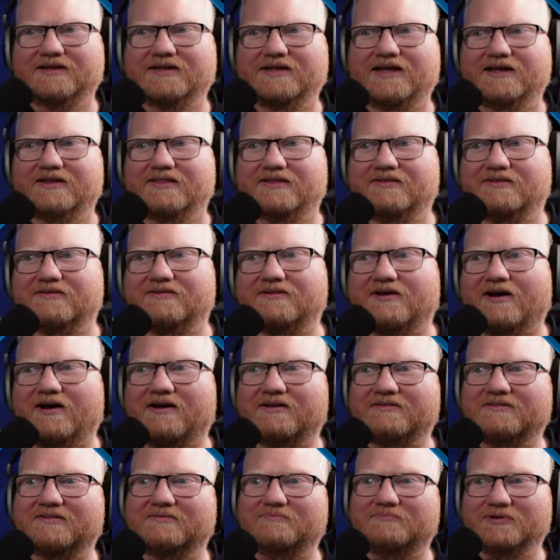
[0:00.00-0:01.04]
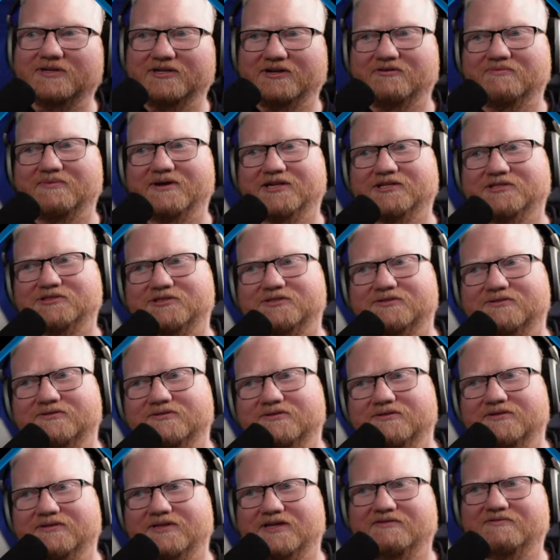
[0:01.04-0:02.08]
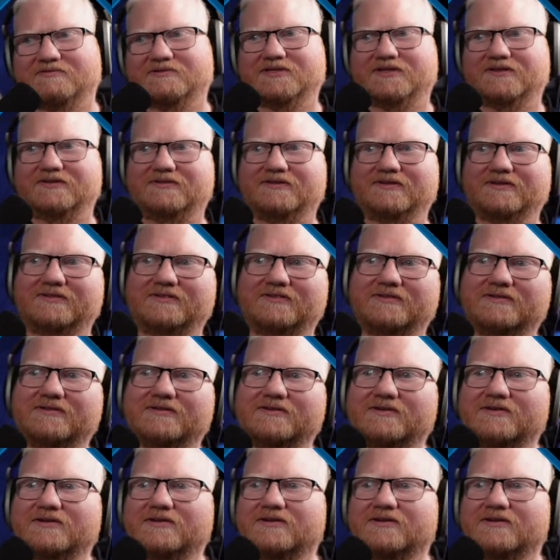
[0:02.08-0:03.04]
Yeah, this is Awesome Window Manager. That's what this is.